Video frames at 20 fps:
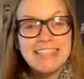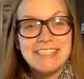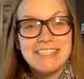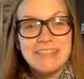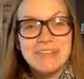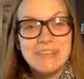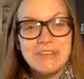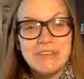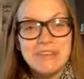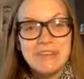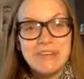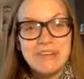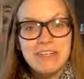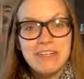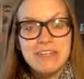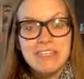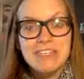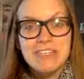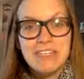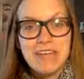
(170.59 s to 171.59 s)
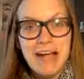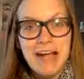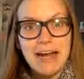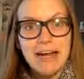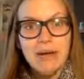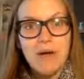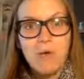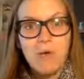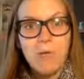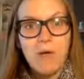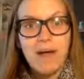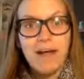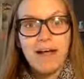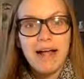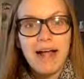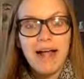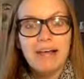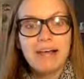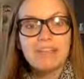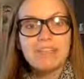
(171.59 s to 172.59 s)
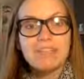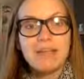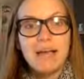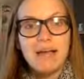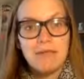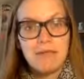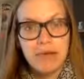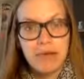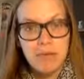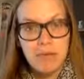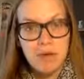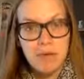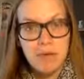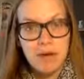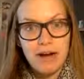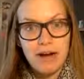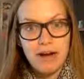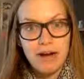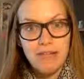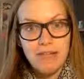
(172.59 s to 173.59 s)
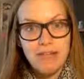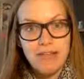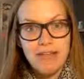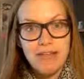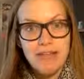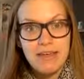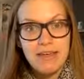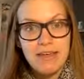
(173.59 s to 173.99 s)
to decide what kind of time frame you're working with.